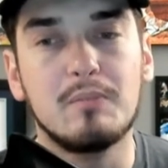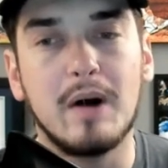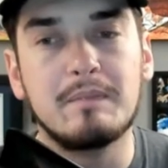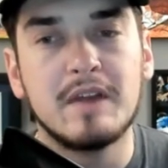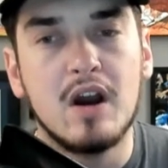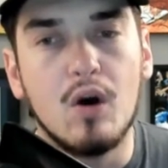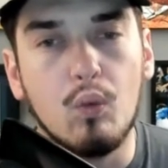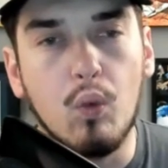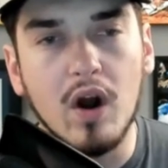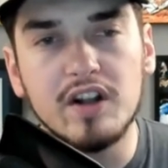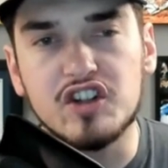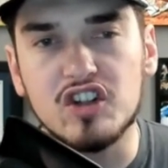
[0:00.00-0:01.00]
but
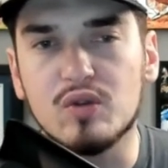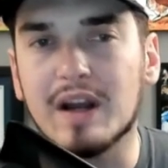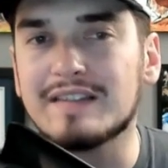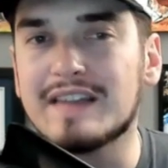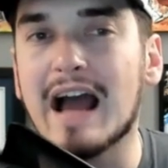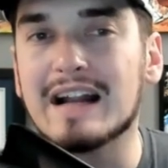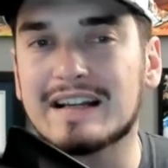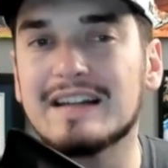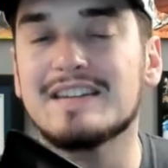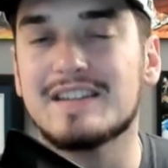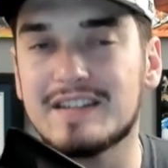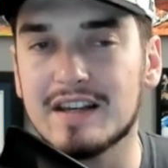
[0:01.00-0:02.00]
once you get that
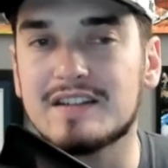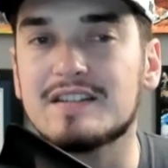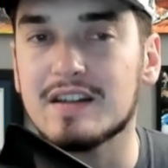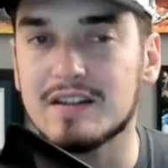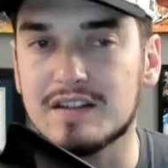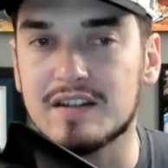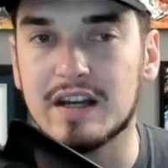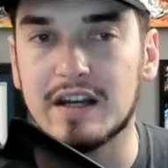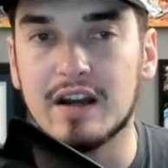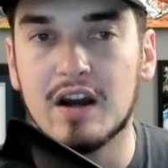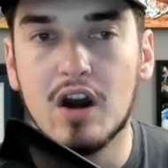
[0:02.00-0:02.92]
consistency,